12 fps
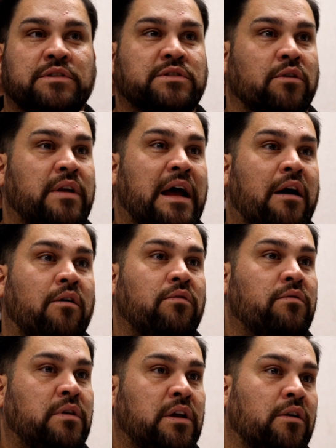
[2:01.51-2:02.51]
So
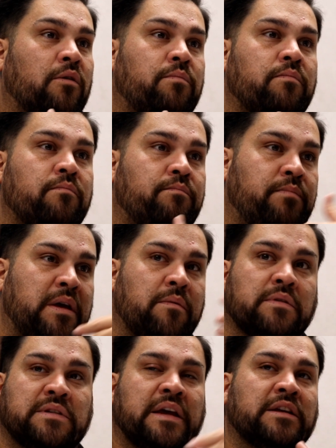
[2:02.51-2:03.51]
now, you know,
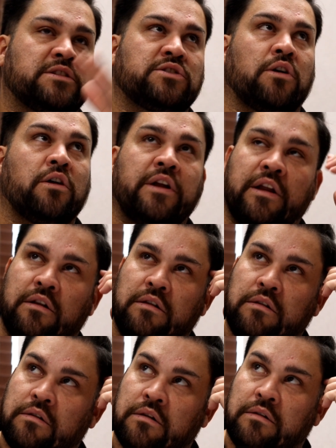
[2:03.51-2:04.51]
it
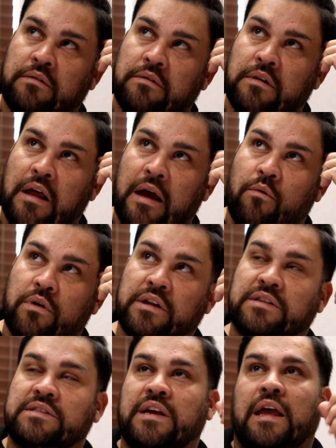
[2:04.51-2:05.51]
started, I
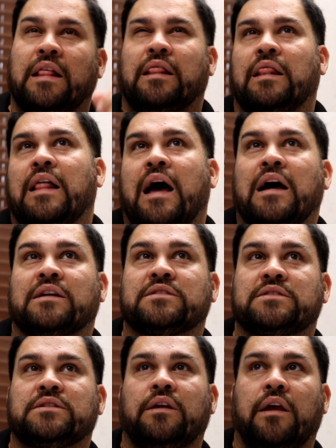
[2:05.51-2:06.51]
want to say
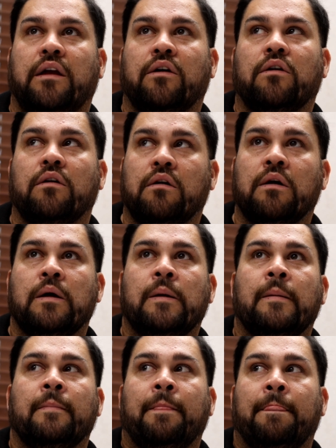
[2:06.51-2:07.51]
last year,
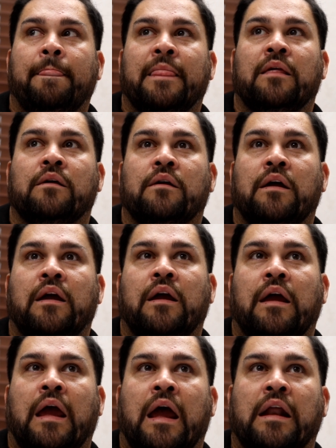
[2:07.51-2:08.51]

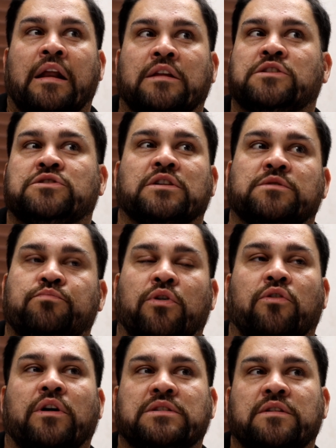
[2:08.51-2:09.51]
and it's just
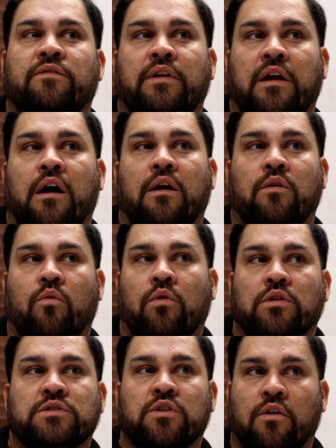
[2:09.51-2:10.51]
progressively gotten
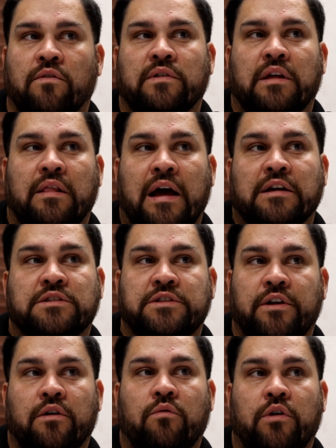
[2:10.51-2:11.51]
worse over the
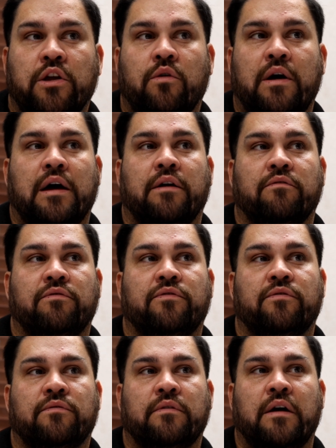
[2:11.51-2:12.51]
last year, where you
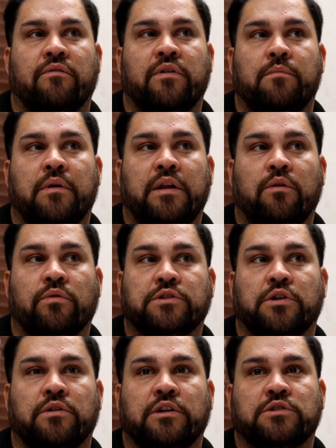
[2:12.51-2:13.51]
have everybody
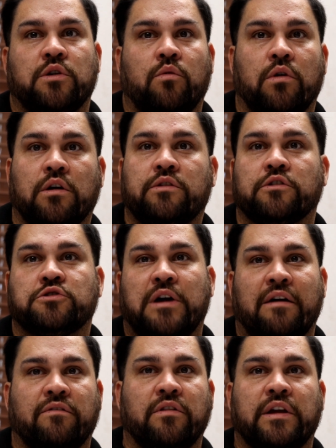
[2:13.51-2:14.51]
returning to work, they're
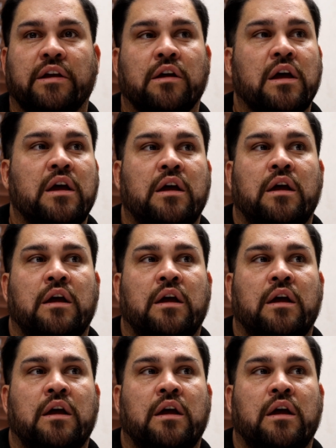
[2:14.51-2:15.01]
traveling,